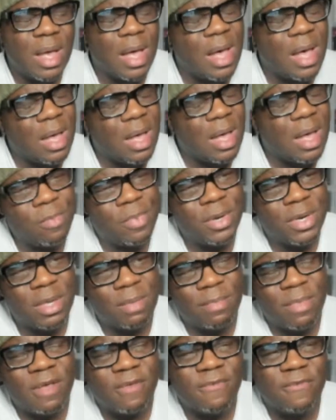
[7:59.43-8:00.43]
I open
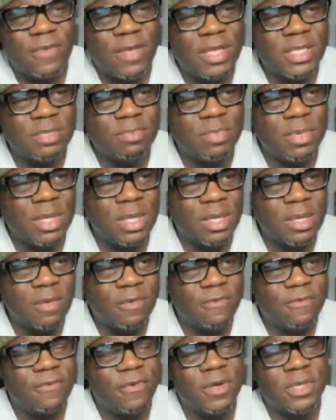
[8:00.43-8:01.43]
up my Facebook,
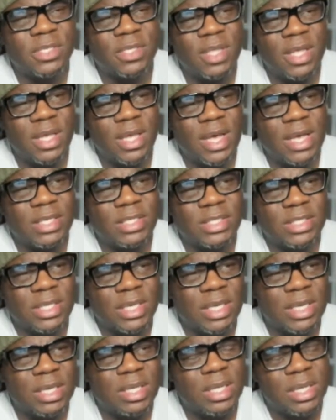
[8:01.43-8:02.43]
first thing I
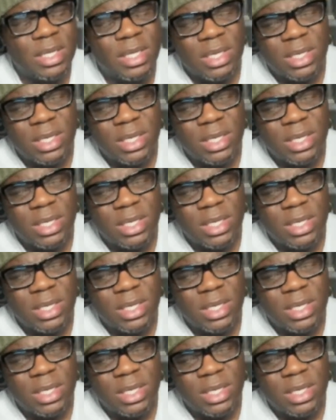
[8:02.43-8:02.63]
see